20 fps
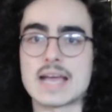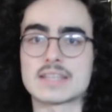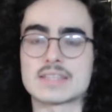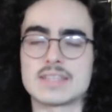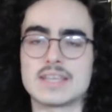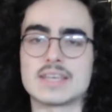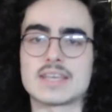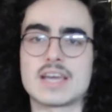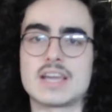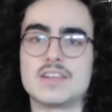
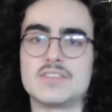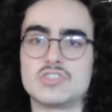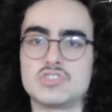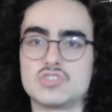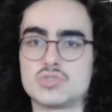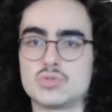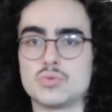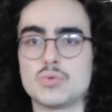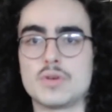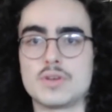like, kind of
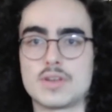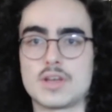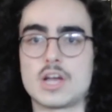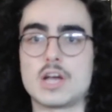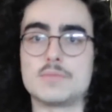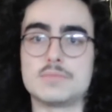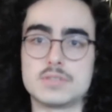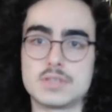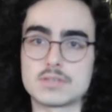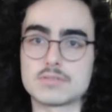destroyed
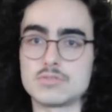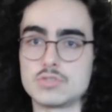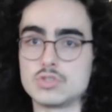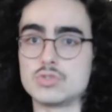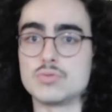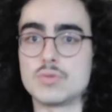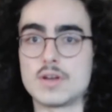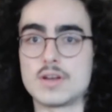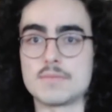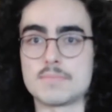object? Do you
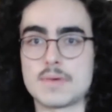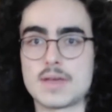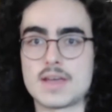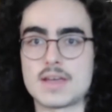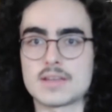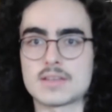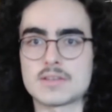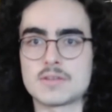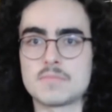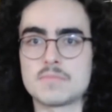want it
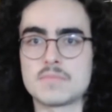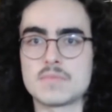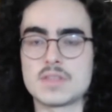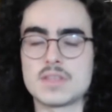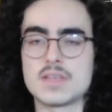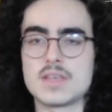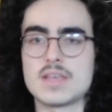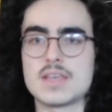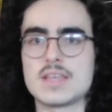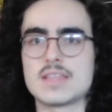back?
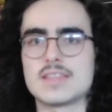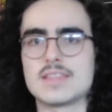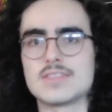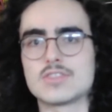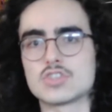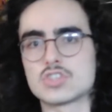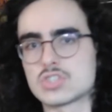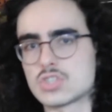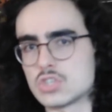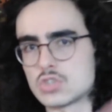
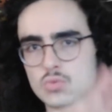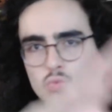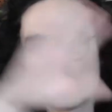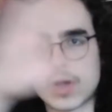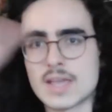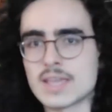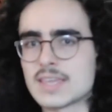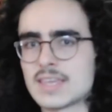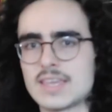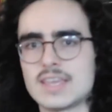Just this
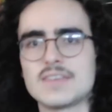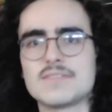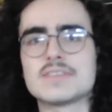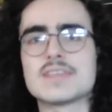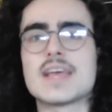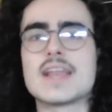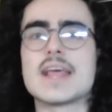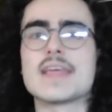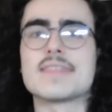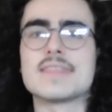white canvas.
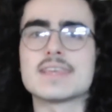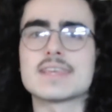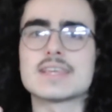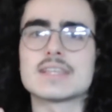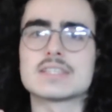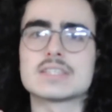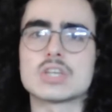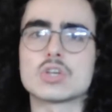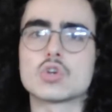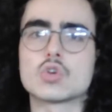And I think
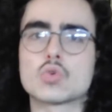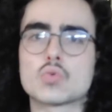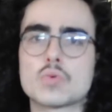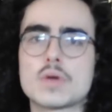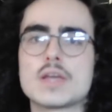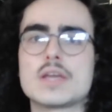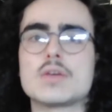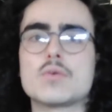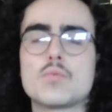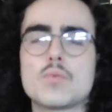it's a
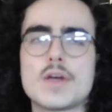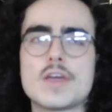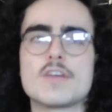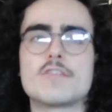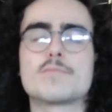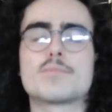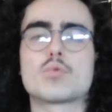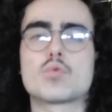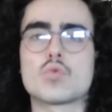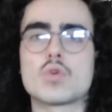great way of
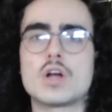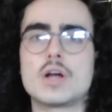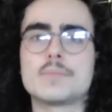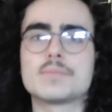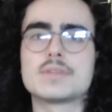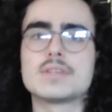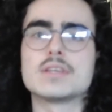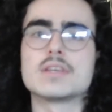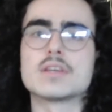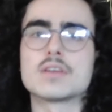
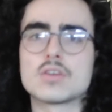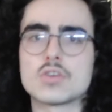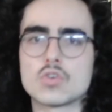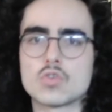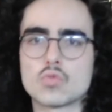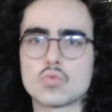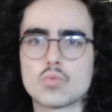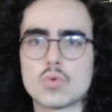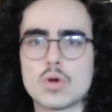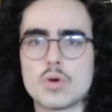prompting
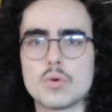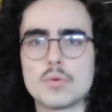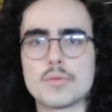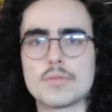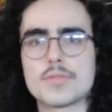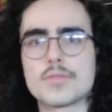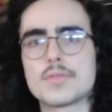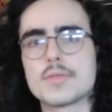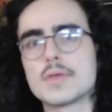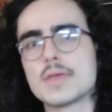growth
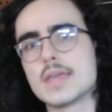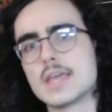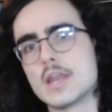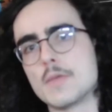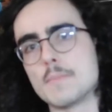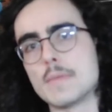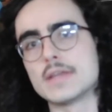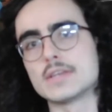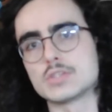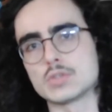in a
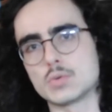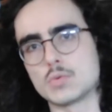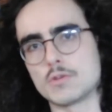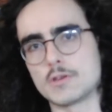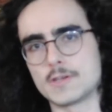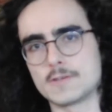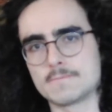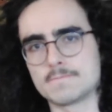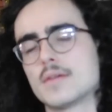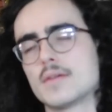mental way.
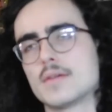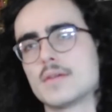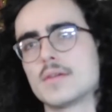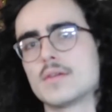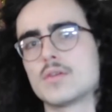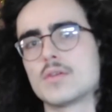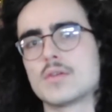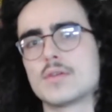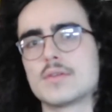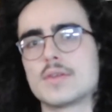
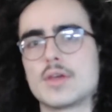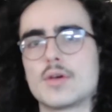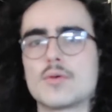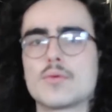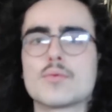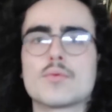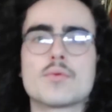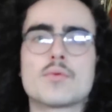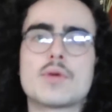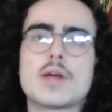Now,
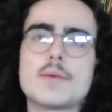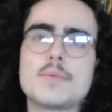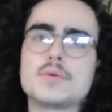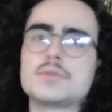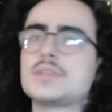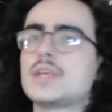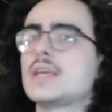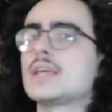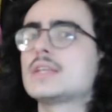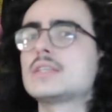Rabo
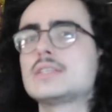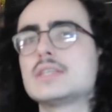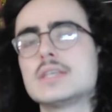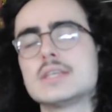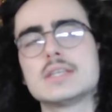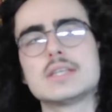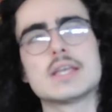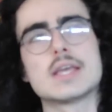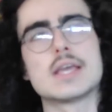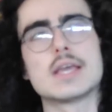takes
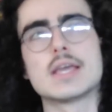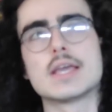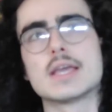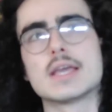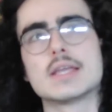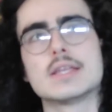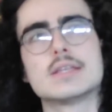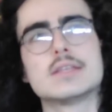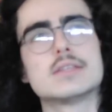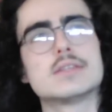it, and